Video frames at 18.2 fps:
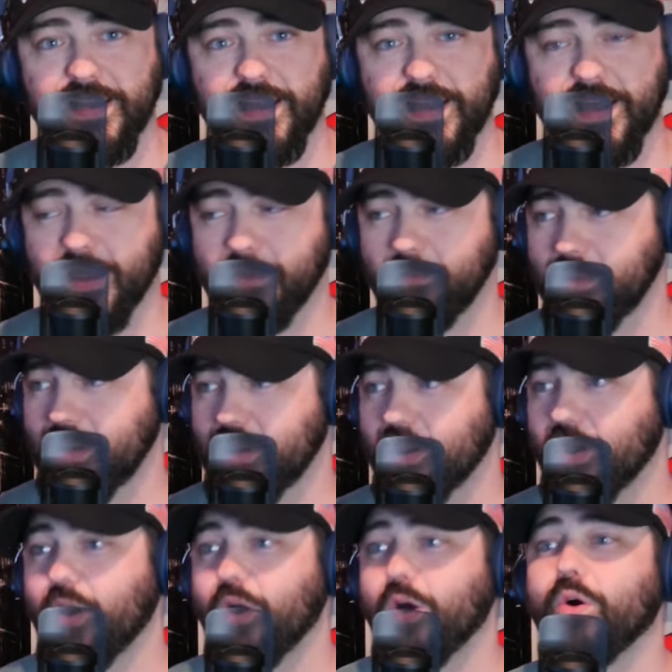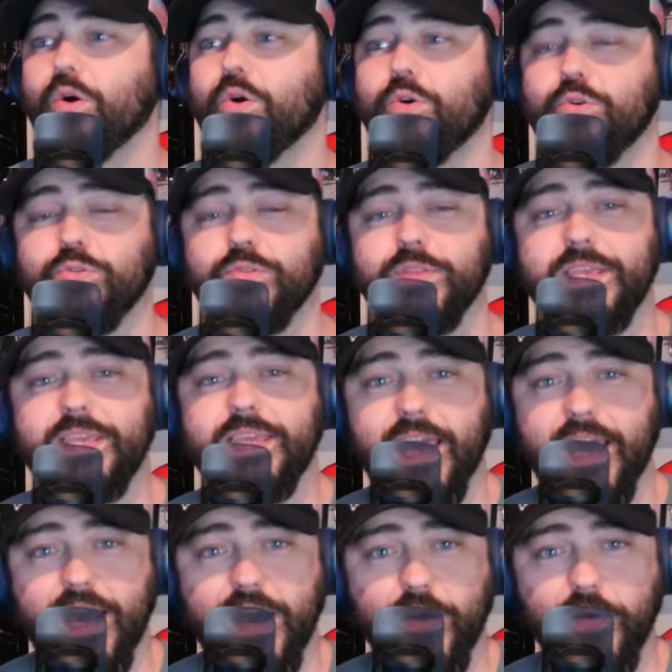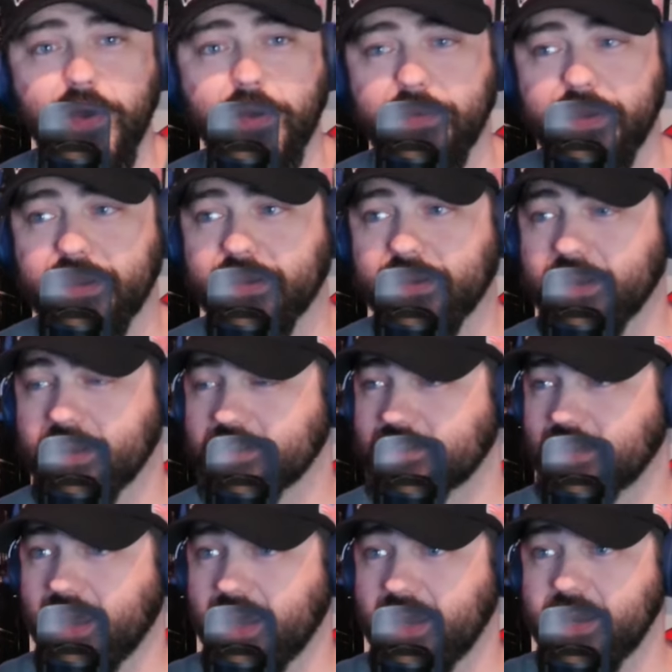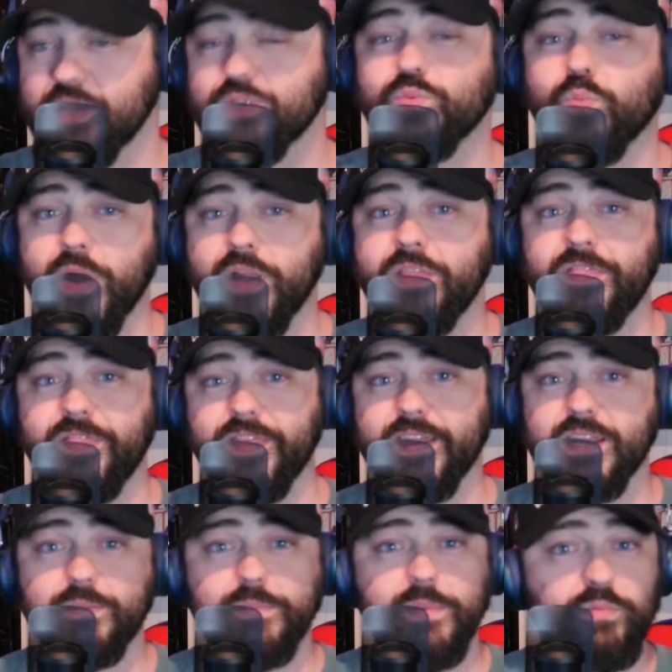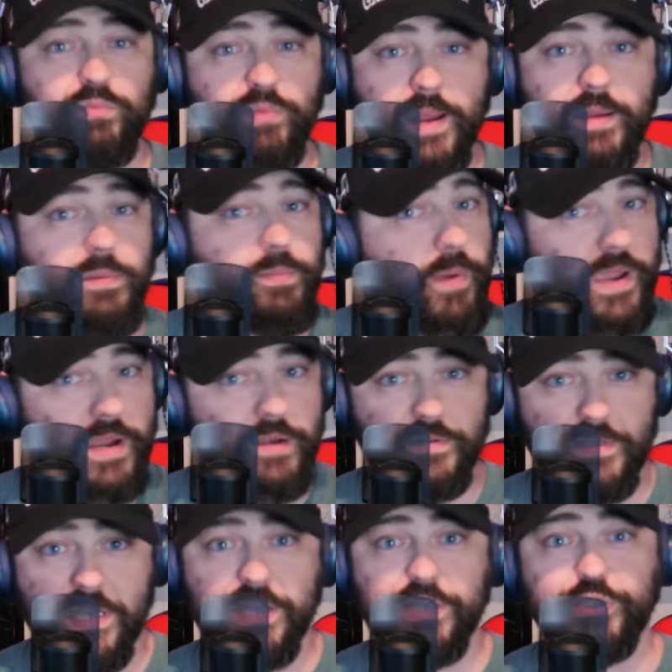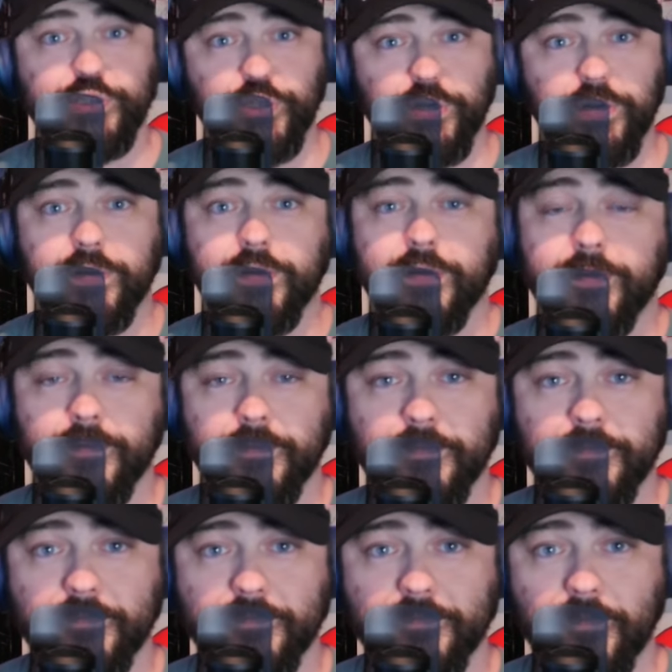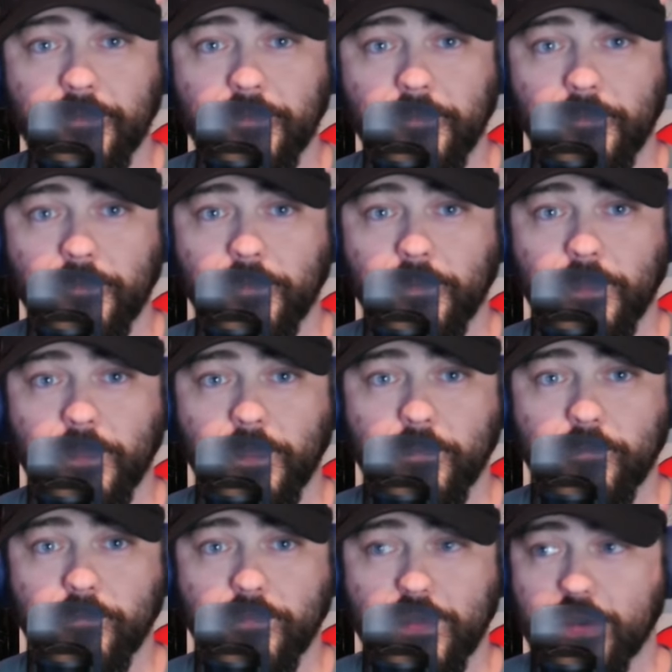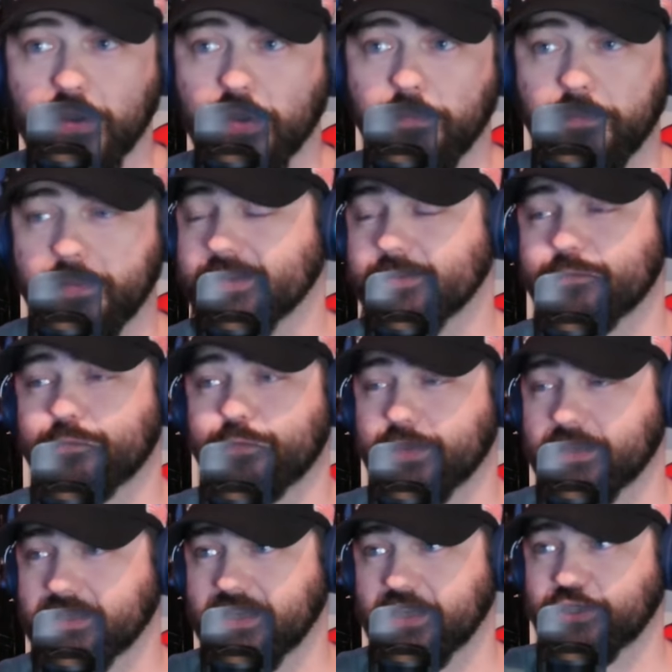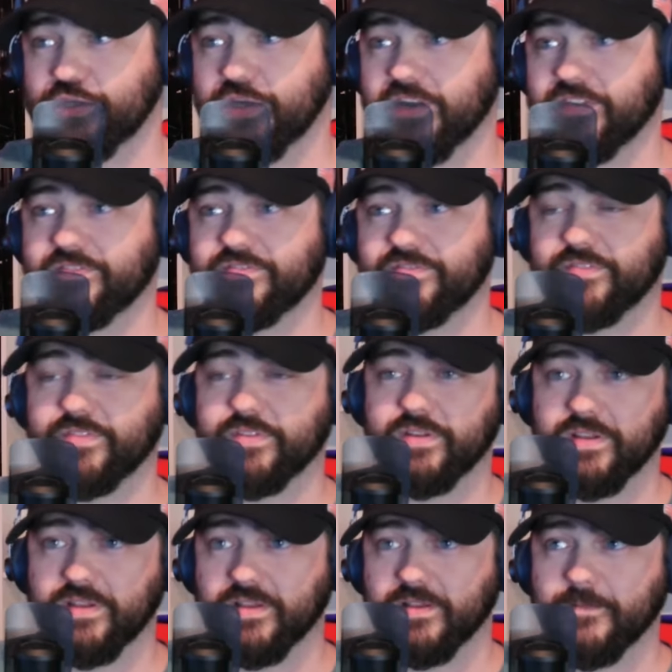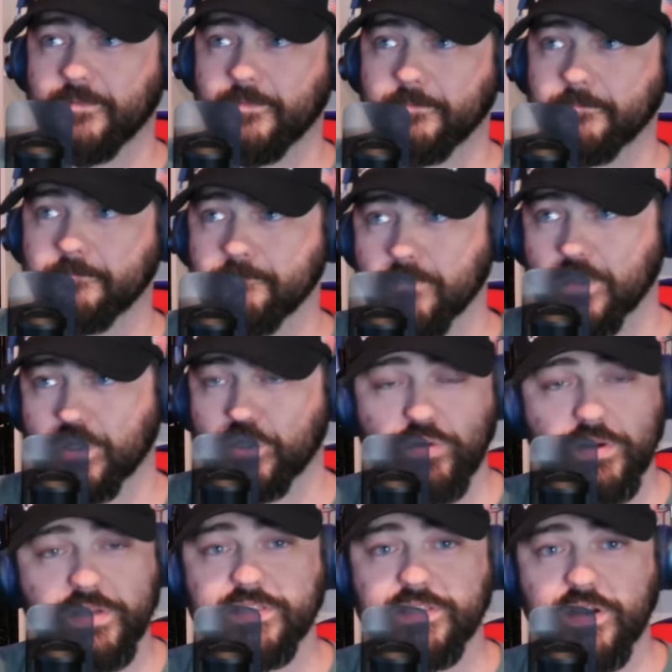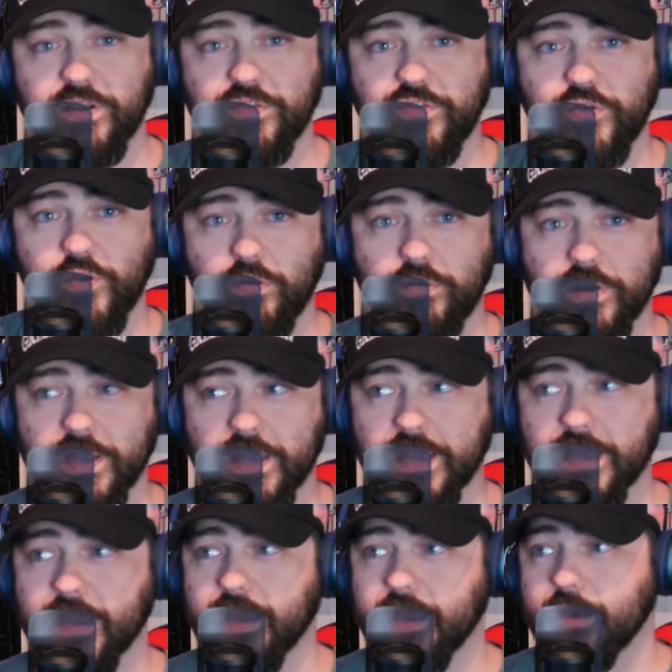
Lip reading: I mean, holy cow. I mean, it is one thing to be raped by your teacher. You know, position of trust and authority.